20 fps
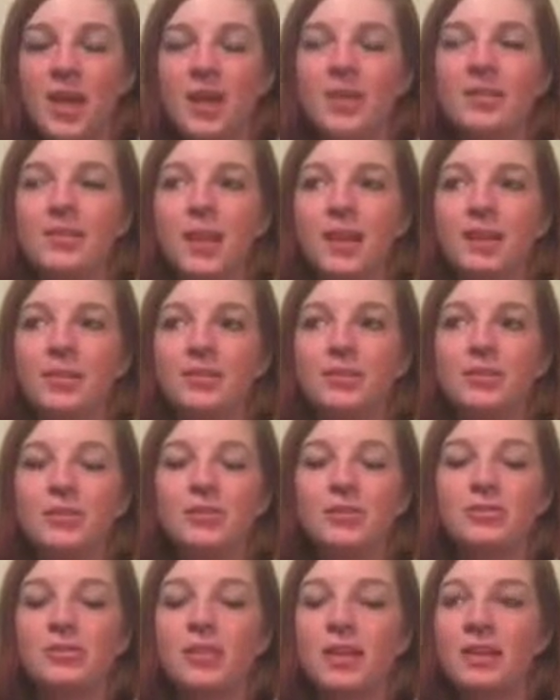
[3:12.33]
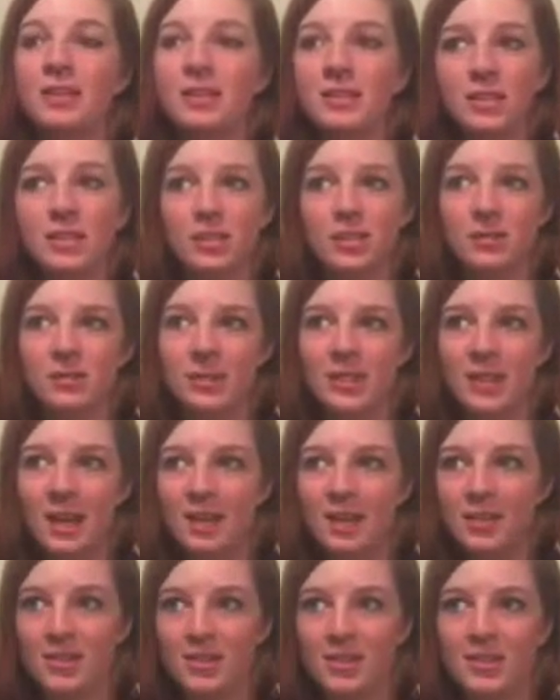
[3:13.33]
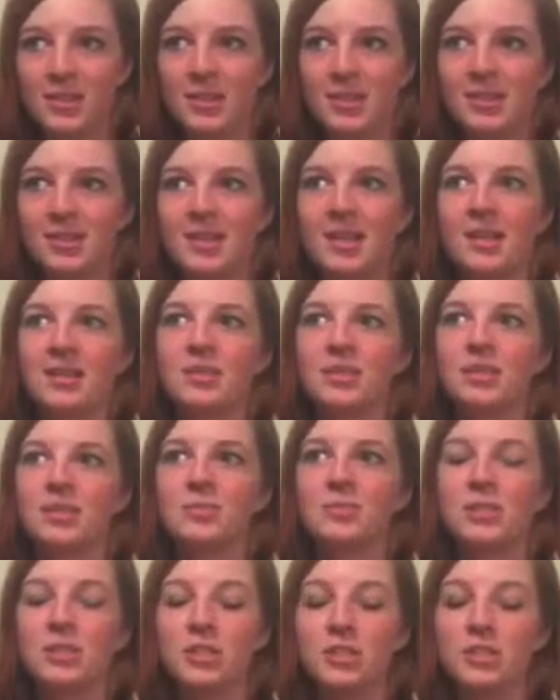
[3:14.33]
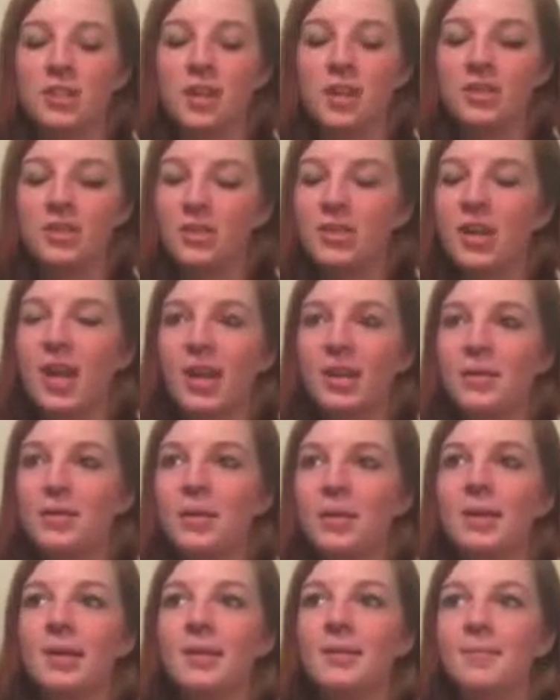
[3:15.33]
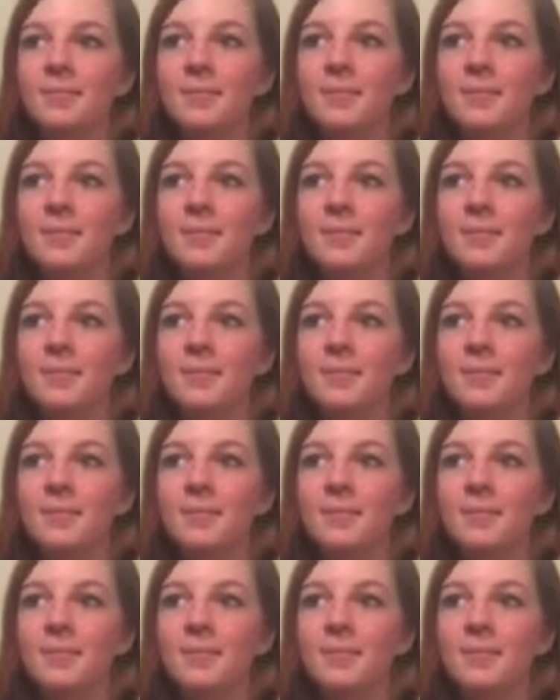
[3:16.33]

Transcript: That goes straight into your retained earnings section, which is under equity,